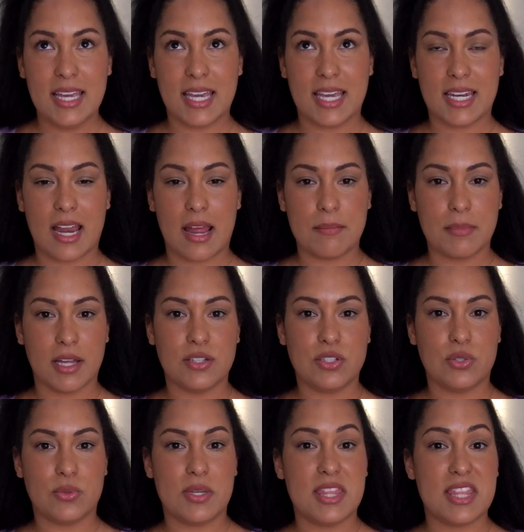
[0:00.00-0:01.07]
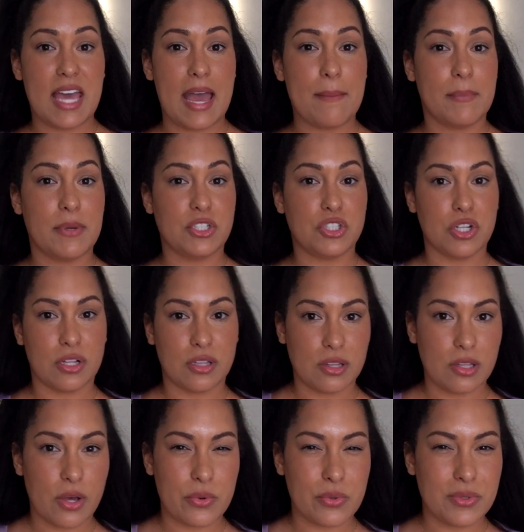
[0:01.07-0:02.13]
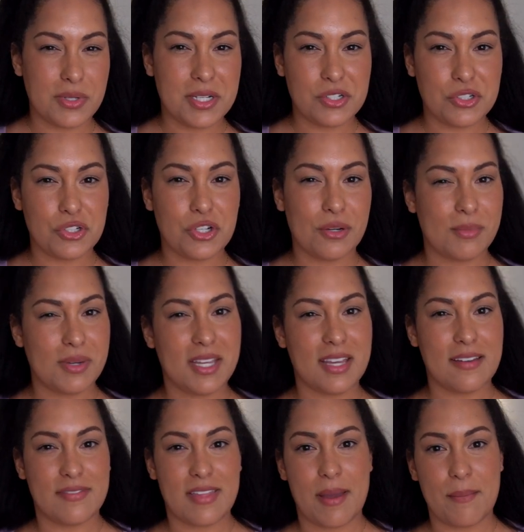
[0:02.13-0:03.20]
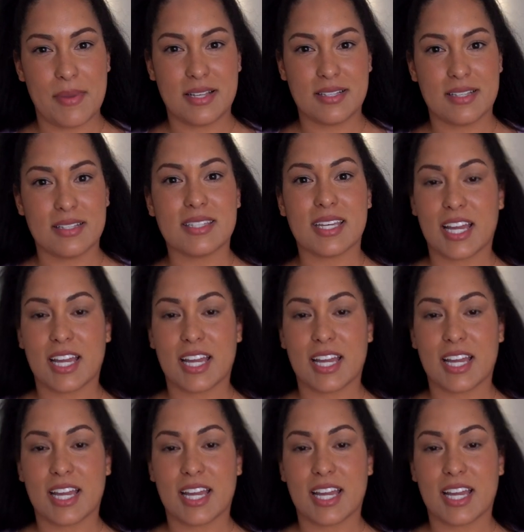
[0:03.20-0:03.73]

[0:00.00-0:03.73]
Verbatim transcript: and I'm not doing that much alone in Germany, if that makes sense.